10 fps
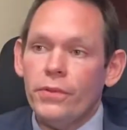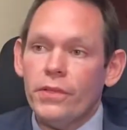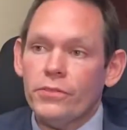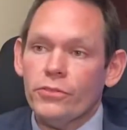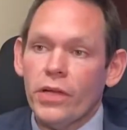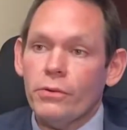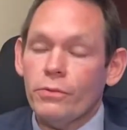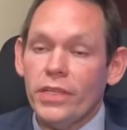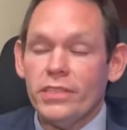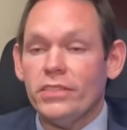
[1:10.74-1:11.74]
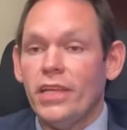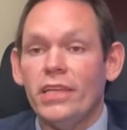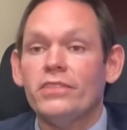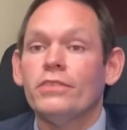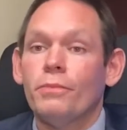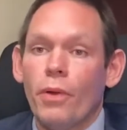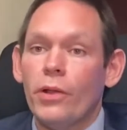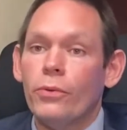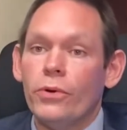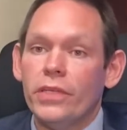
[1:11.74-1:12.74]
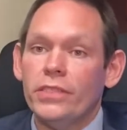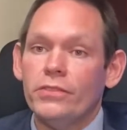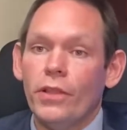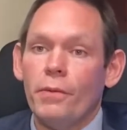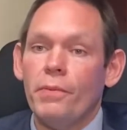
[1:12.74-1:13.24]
they're trying to reassess priorities. So a lot of